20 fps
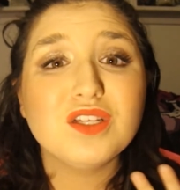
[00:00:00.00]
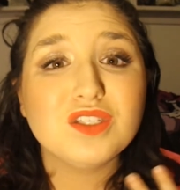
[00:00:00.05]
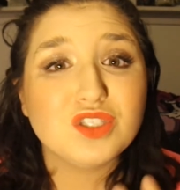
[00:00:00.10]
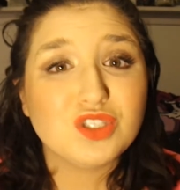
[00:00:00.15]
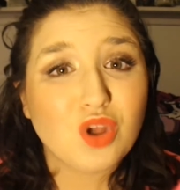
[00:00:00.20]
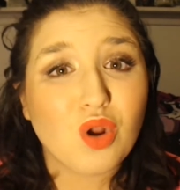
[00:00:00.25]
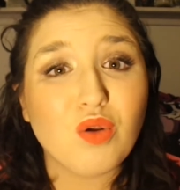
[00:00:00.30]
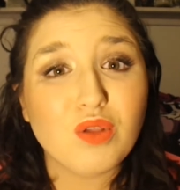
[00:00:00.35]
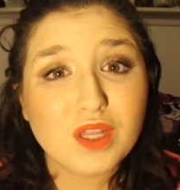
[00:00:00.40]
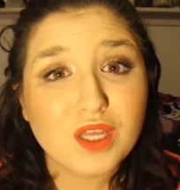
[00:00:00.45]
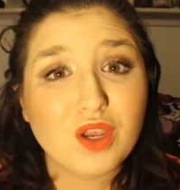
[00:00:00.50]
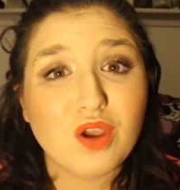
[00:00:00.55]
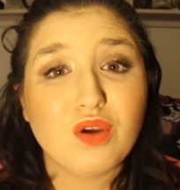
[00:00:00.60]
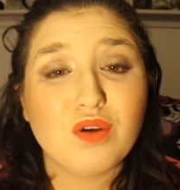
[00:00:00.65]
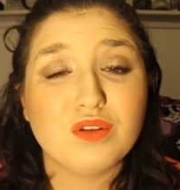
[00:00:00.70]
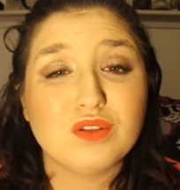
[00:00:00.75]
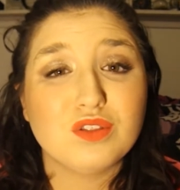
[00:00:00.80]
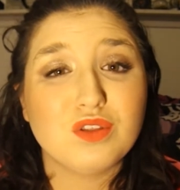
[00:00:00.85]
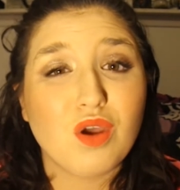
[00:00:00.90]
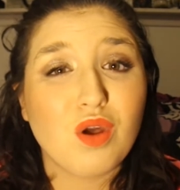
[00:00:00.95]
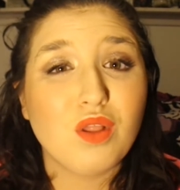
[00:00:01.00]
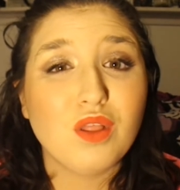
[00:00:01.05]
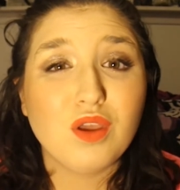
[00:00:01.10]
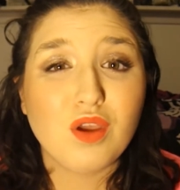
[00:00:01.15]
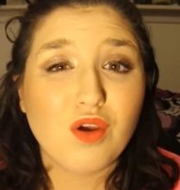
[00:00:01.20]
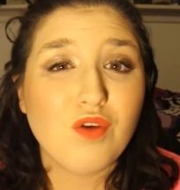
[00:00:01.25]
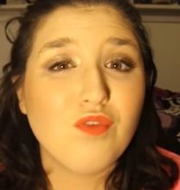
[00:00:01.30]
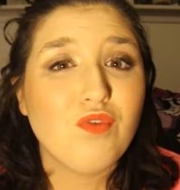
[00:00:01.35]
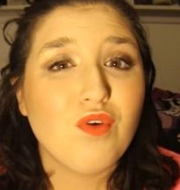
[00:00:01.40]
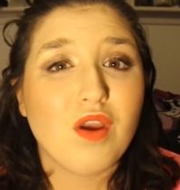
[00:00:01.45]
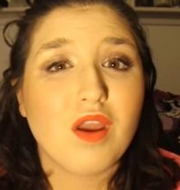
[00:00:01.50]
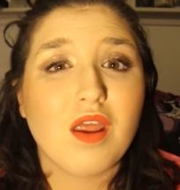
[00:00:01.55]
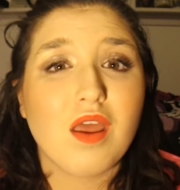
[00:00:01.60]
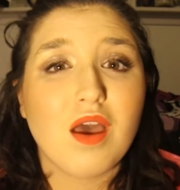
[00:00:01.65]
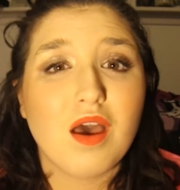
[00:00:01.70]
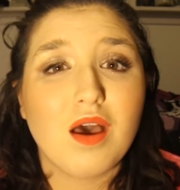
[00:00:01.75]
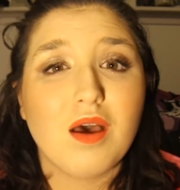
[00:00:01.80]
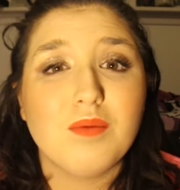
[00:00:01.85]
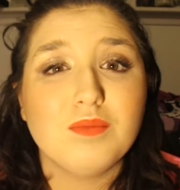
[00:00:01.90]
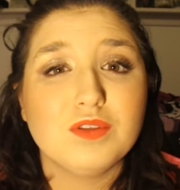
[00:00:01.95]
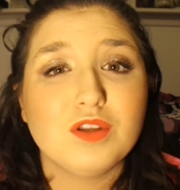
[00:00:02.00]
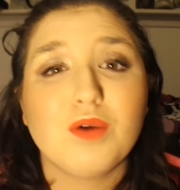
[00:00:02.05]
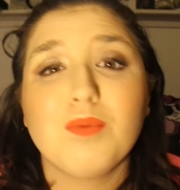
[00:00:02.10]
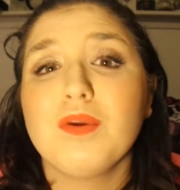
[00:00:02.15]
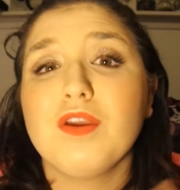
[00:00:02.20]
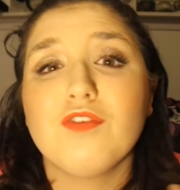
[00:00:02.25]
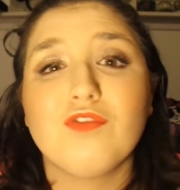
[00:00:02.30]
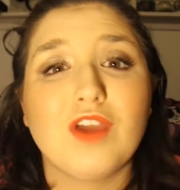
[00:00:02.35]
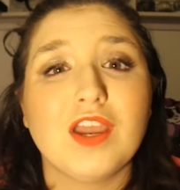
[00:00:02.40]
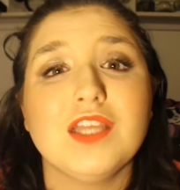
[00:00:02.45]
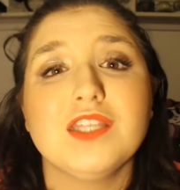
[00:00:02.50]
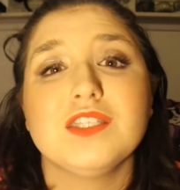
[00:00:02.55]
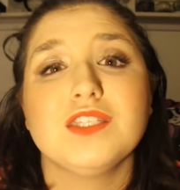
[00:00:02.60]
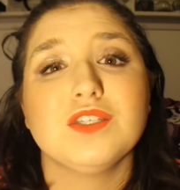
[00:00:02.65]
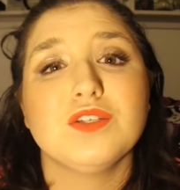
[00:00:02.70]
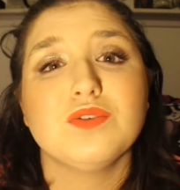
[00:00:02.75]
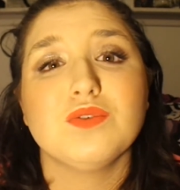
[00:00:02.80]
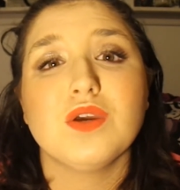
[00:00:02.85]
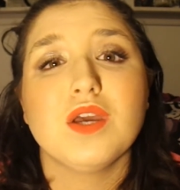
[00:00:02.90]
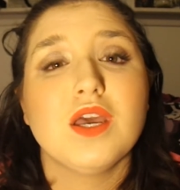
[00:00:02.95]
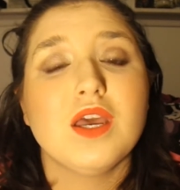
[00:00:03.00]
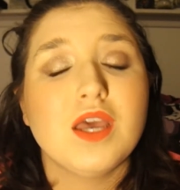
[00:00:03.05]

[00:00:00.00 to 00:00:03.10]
totally go for it. Don't be afraid to.